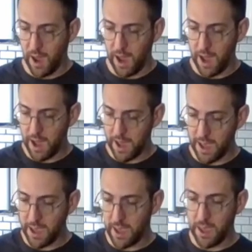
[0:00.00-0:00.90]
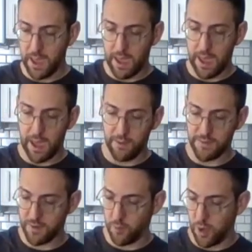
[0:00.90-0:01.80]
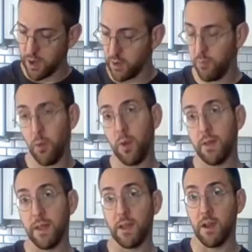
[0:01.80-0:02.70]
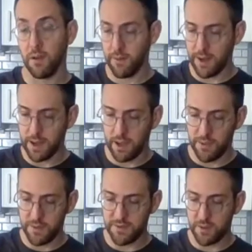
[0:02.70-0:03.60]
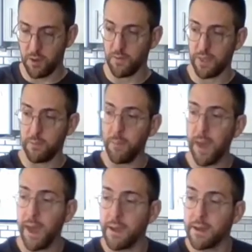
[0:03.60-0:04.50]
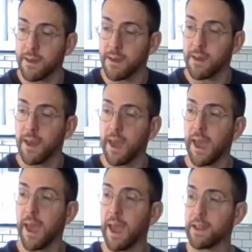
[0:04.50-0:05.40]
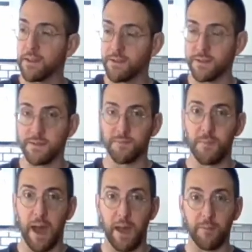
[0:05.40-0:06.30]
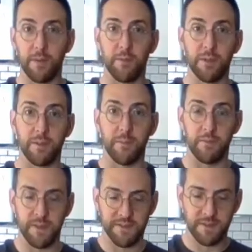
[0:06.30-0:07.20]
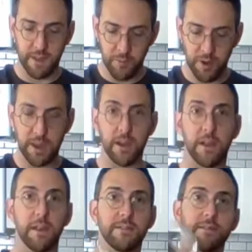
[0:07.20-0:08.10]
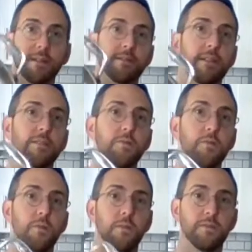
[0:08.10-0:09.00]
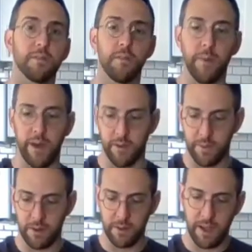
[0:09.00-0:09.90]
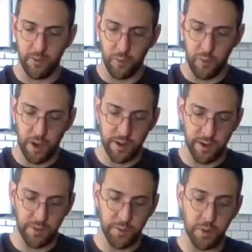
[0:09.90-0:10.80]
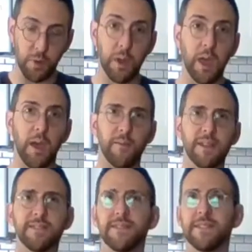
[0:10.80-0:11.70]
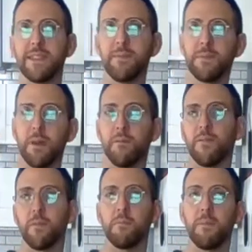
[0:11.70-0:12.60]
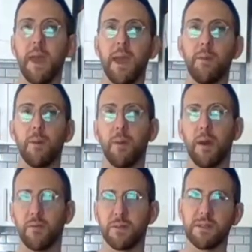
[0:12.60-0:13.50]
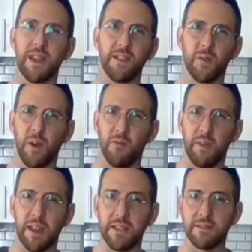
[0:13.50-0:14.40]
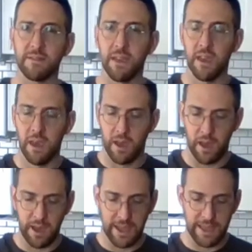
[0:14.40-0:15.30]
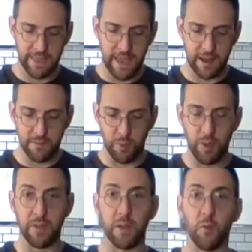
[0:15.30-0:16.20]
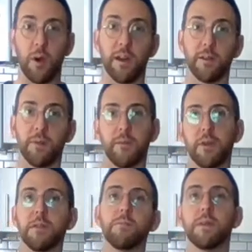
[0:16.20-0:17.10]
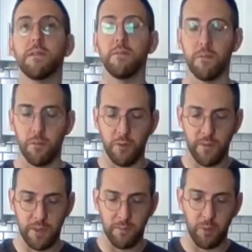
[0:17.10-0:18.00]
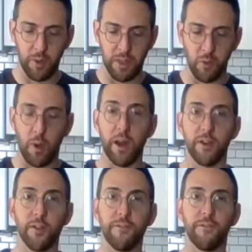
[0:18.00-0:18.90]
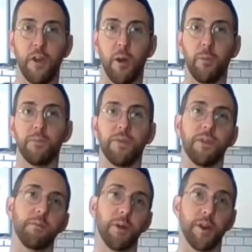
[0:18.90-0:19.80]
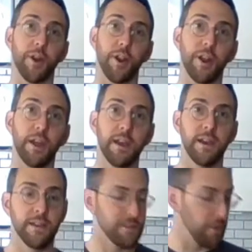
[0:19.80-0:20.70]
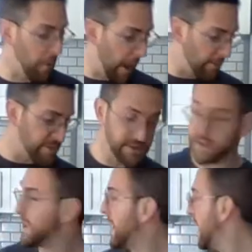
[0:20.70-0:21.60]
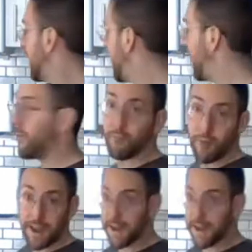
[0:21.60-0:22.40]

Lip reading: I have some water boiling already on the stove in the back. And I'm going to put them in the steamer here. Yes, it has like little holes at the bottom. It'll allow the water to through. I'm going to steep them for maybe about 10-12 minutes. In that boiling water, but I'm going to be removing the boiling water from the burner. So I'm just going to take care of that right